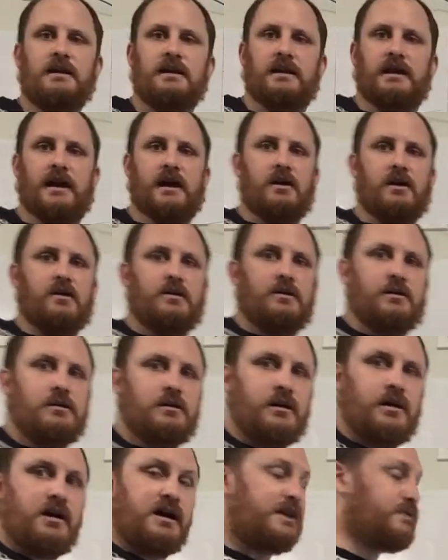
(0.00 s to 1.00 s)
Now,
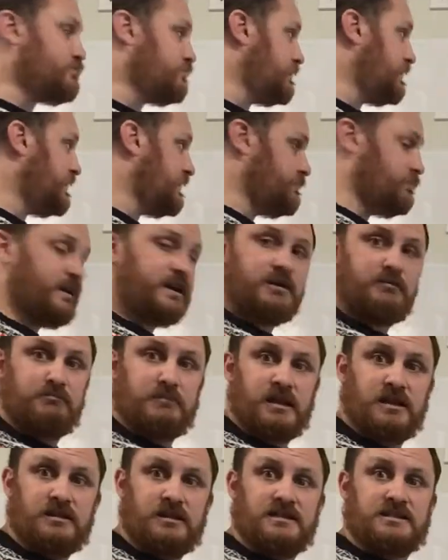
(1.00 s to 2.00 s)
I really
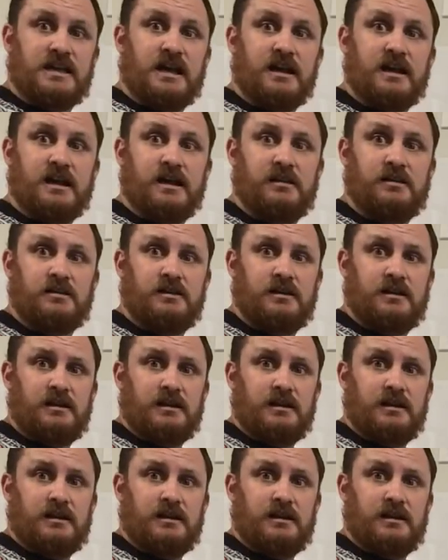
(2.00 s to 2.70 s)
recommend this haka.